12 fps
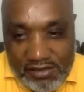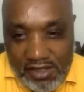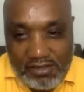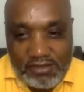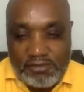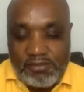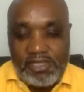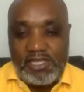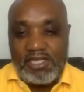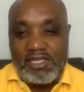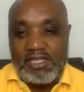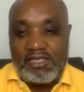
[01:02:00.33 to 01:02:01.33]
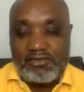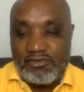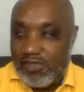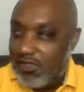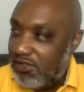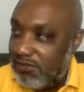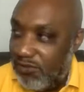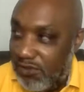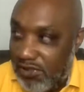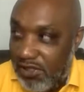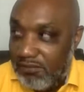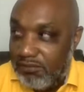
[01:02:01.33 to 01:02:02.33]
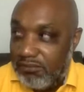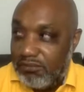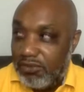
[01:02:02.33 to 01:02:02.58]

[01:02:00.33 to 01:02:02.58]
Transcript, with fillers: I don't speak a lick of French. I'm